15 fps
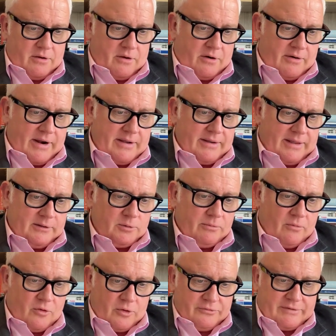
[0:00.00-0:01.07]
Gráinne
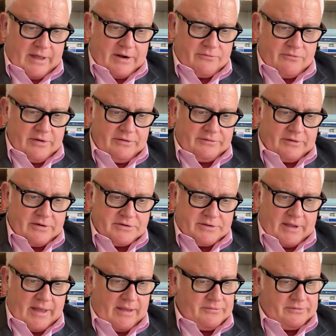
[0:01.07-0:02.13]
Gilmore, who's the head of research
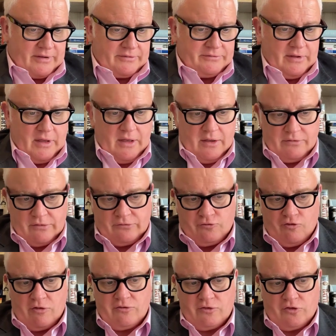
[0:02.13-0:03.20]
there, says the
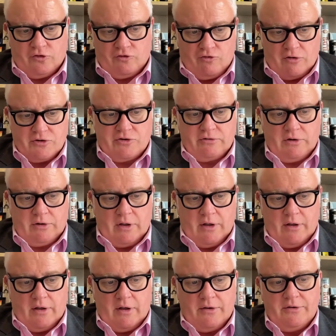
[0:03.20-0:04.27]
stru structural
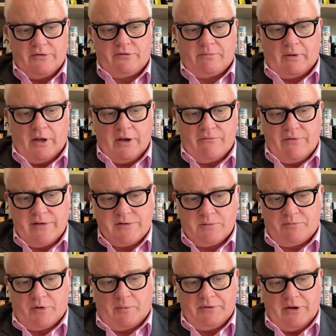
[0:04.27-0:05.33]
undersupply of rental
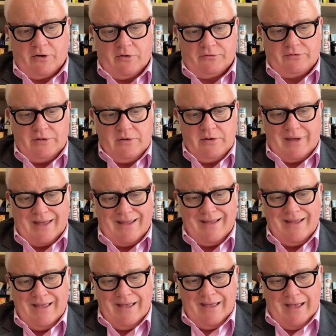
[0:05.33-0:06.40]
property across the UK
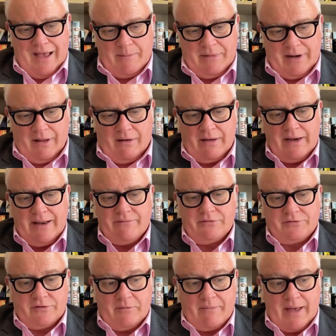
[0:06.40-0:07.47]
amid higher levels
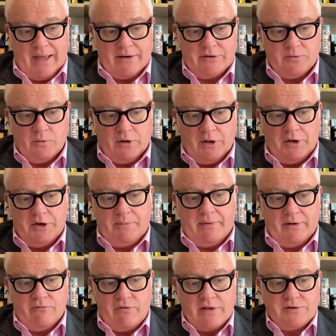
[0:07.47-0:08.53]
of demand will
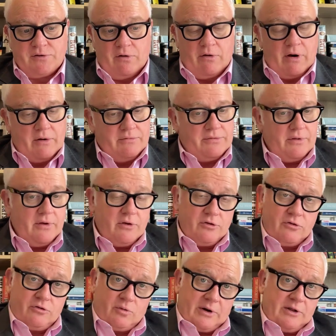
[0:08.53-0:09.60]
underpin rental growth
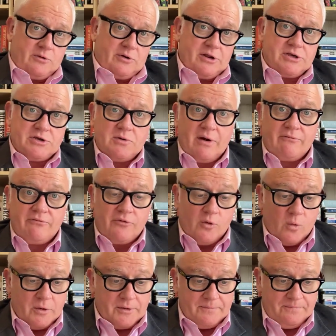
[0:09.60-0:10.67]
2022 and
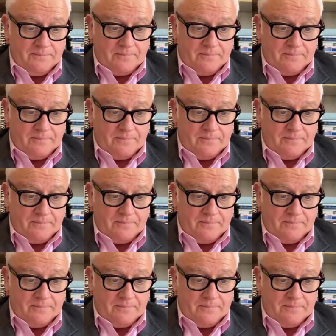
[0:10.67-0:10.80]
forward.